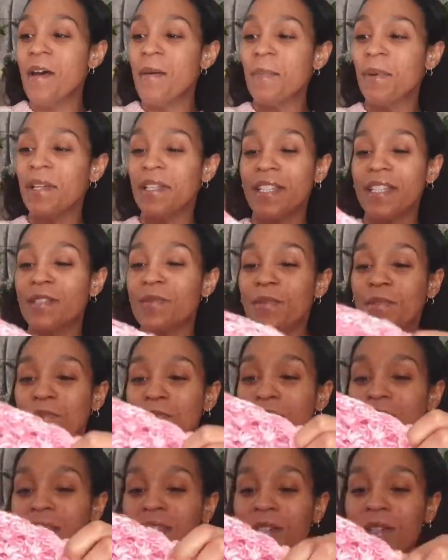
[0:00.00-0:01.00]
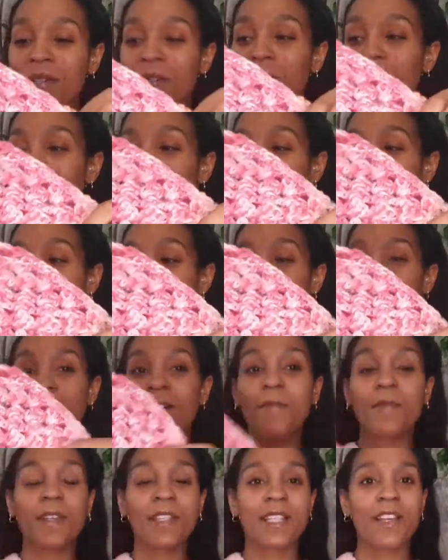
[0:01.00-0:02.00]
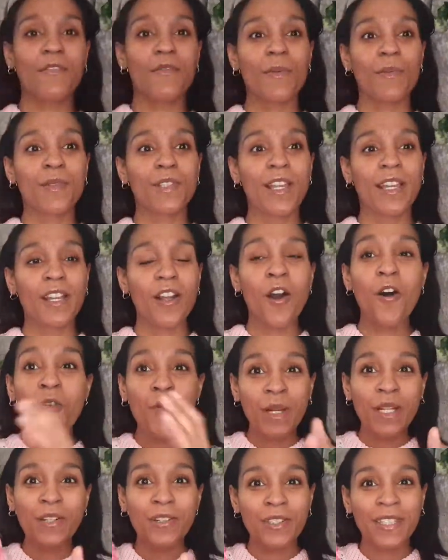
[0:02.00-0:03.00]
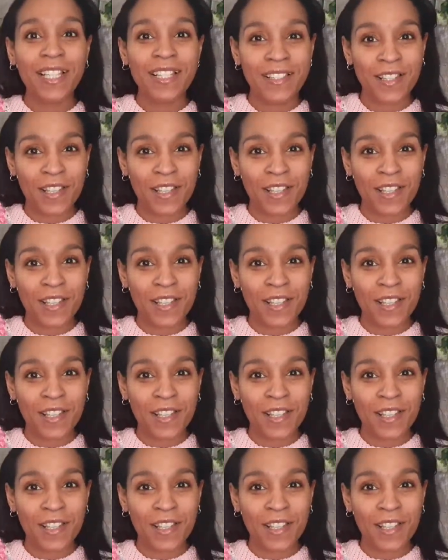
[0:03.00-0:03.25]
But this was really cool because everyone was like, oh my god,